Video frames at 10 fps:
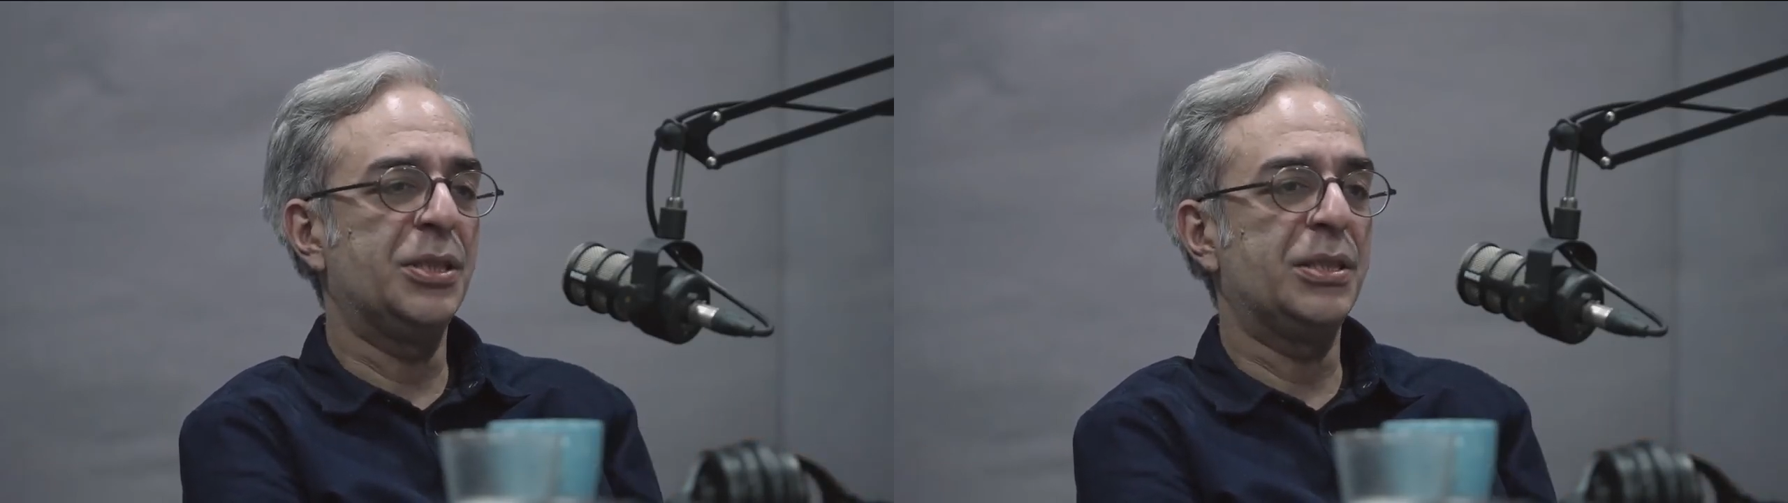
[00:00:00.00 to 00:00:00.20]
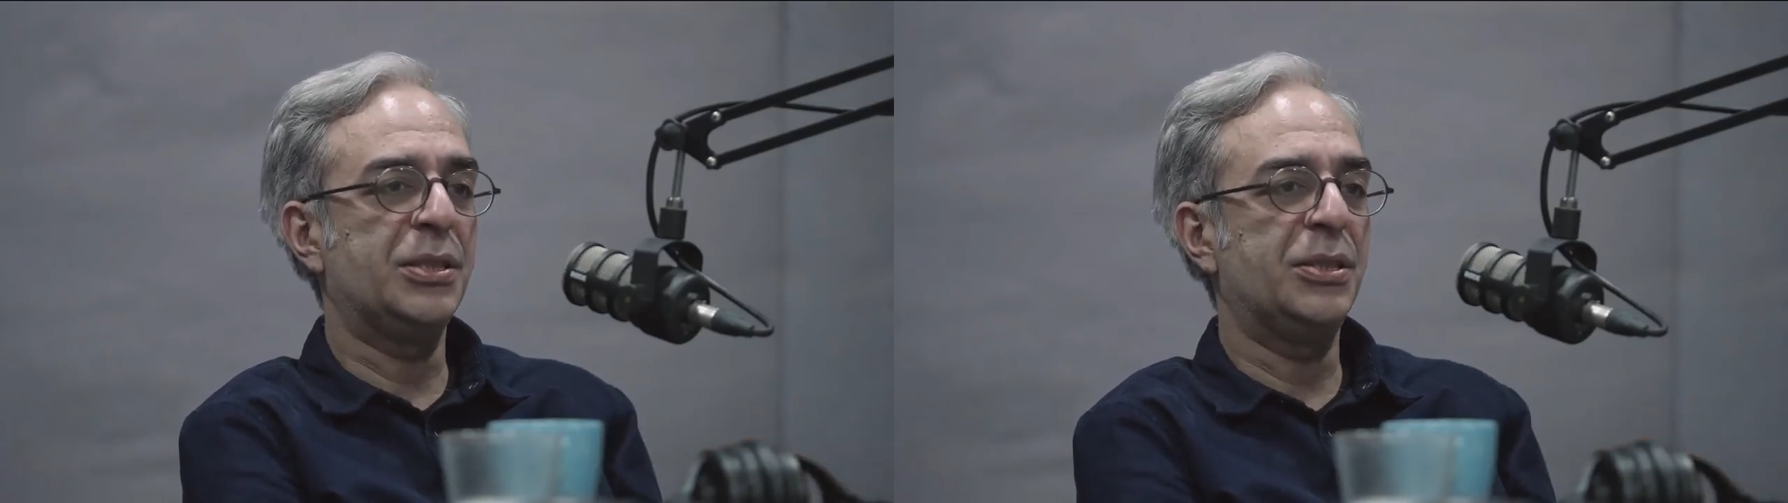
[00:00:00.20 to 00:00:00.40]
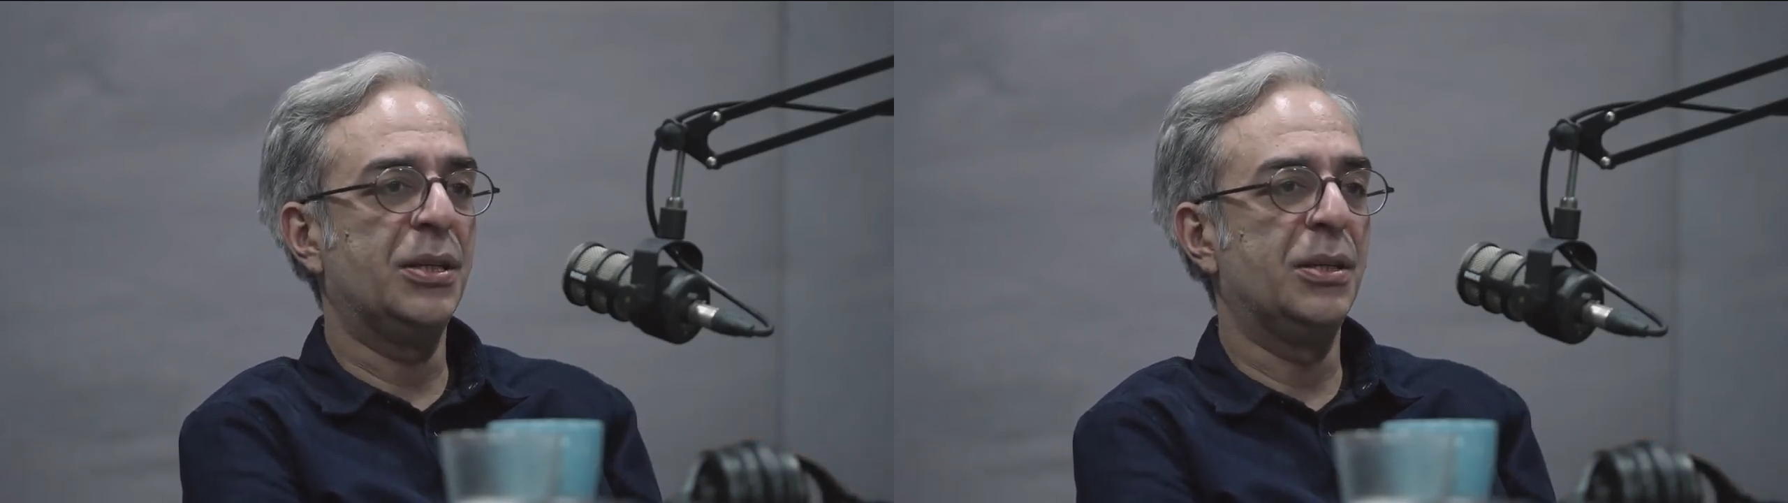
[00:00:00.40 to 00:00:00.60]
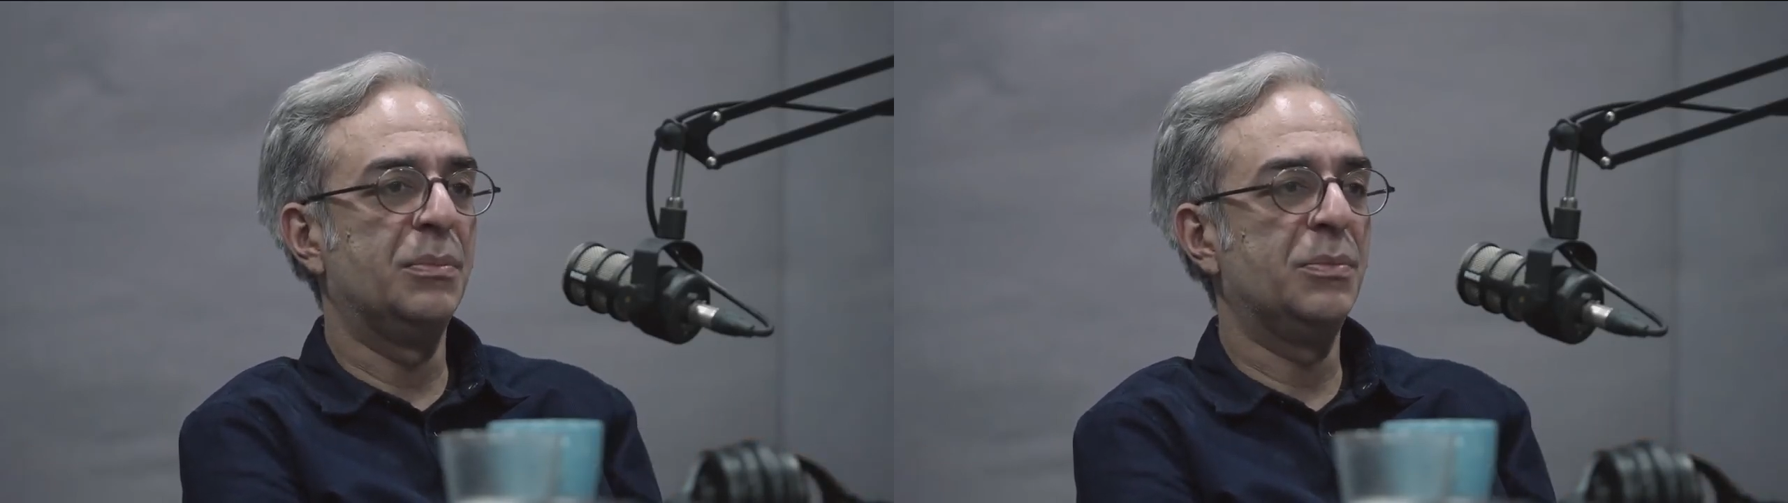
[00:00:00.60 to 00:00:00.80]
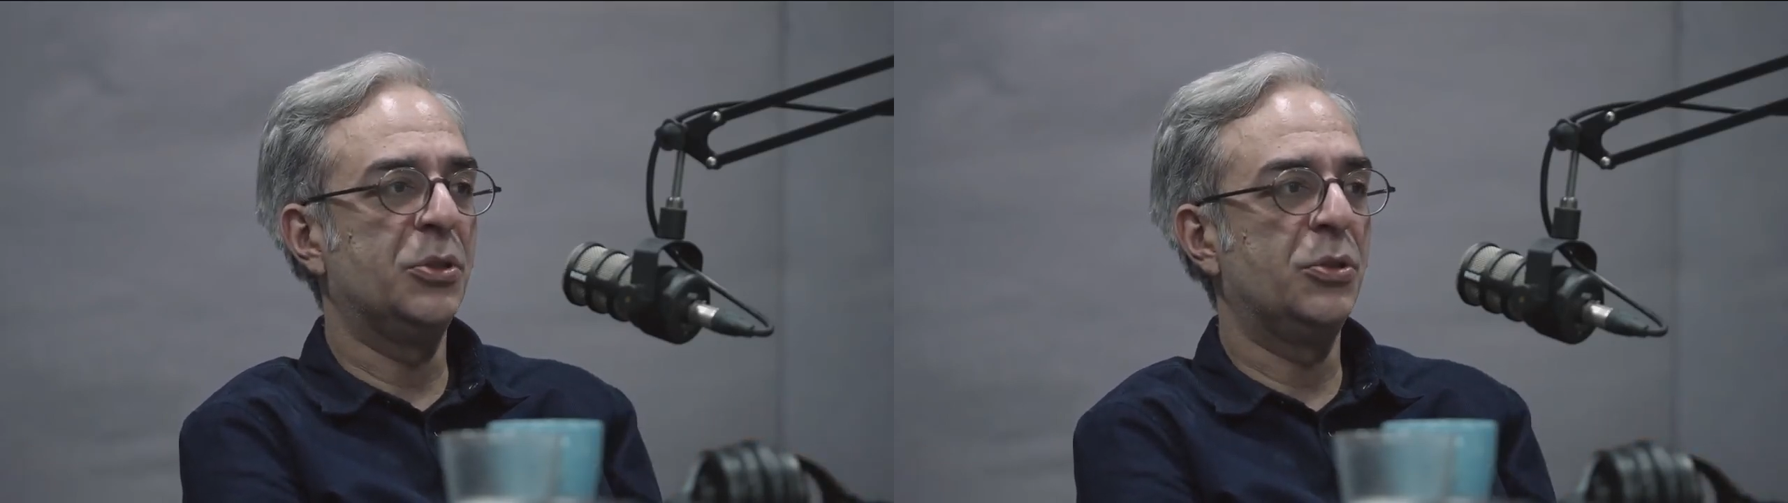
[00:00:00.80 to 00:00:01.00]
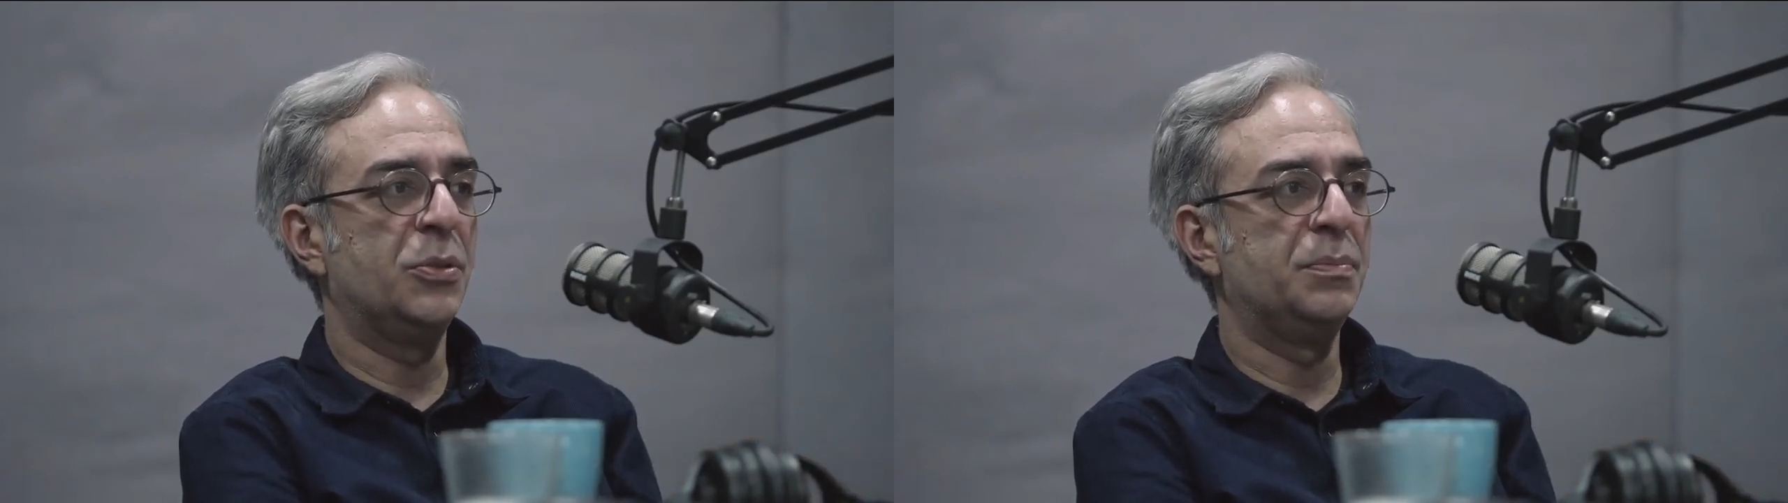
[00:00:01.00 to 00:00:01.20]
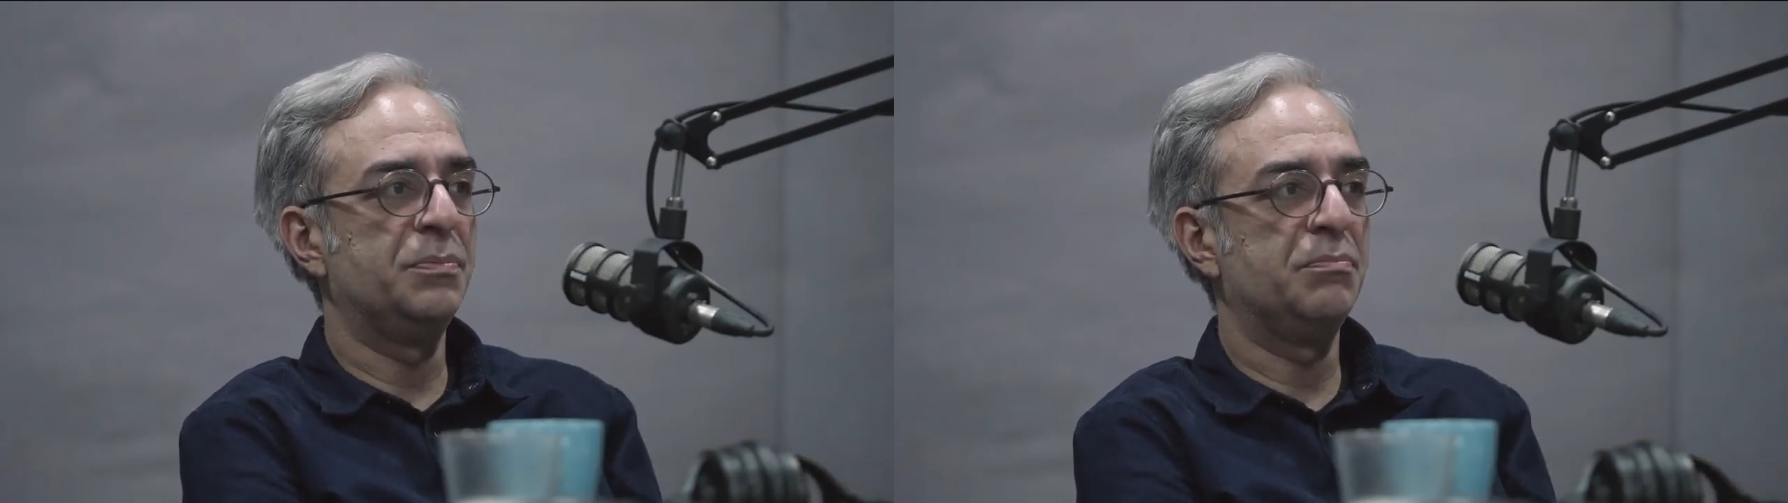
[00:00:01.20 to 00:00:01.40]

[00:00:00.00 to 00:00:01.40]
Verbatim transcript: just, you know,